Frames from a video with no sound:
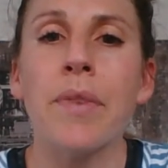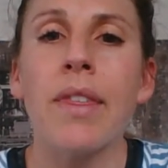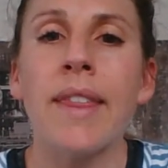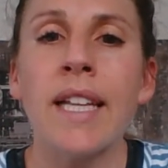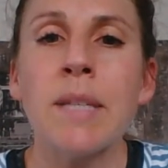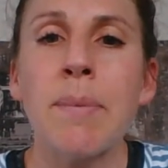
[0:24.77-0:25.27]

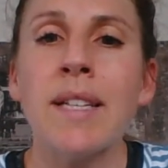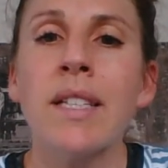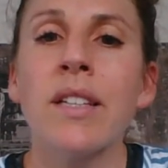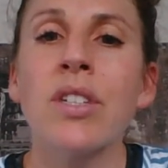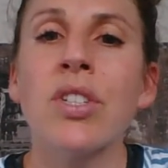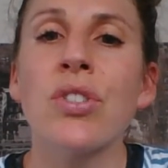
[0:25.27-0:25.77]
That's
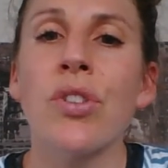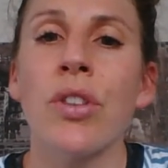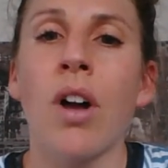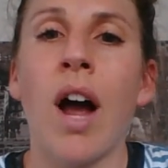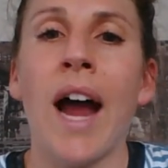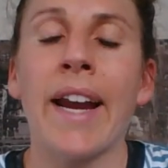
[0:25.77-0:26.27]
basically just so
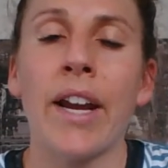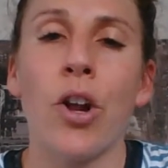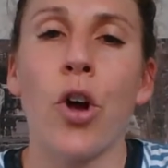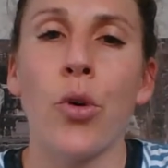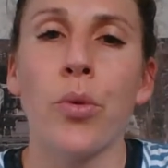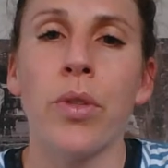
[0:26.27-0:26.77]
that I can
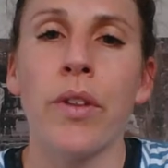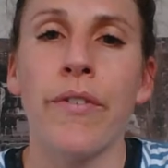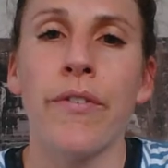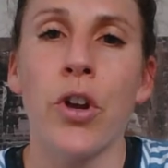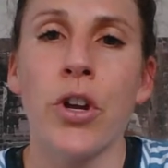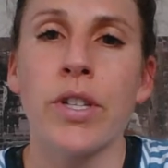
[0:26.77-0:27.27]
hold the
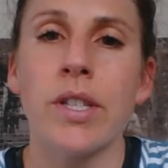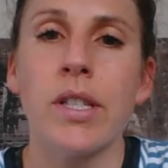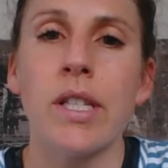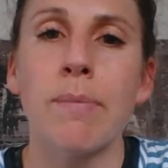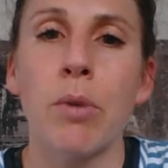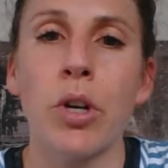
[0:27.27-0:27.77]
first
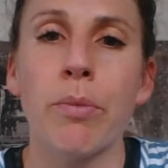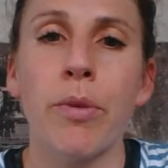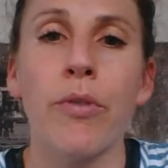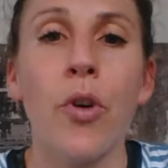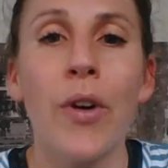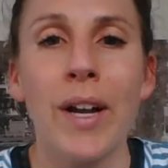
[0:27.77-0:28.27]
spot
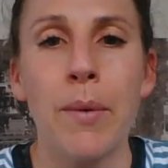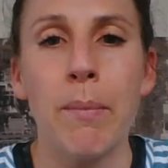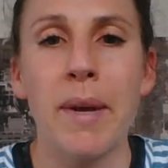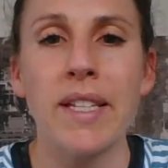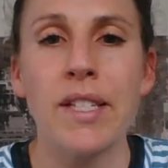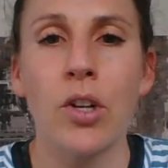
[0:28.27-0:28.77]
before anyone
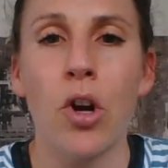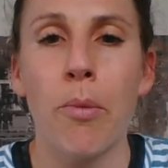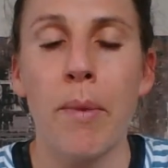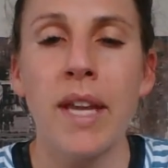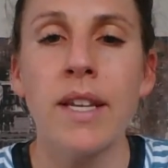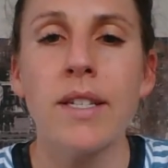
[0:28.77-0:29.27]
makes a
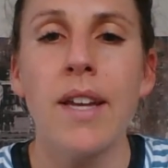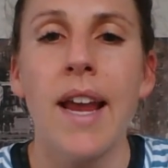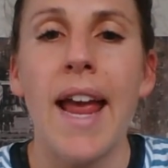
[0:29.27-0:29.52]
comment,